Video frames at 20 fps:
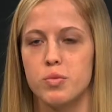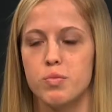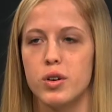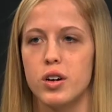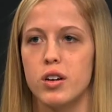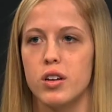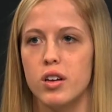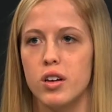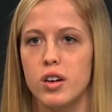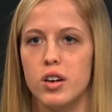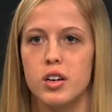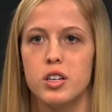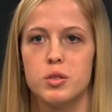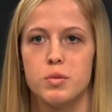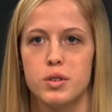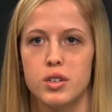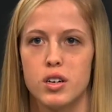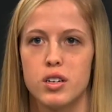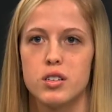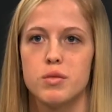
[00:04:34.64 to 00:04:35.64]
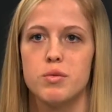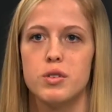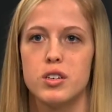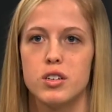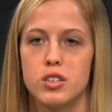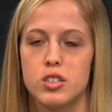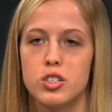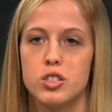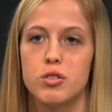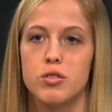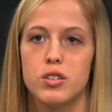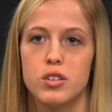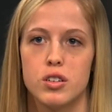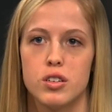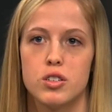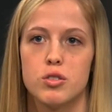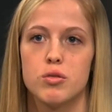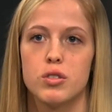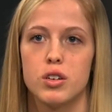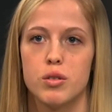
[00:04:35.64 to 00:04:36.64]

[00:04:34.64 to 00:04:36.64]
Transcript: but it's because being a student is really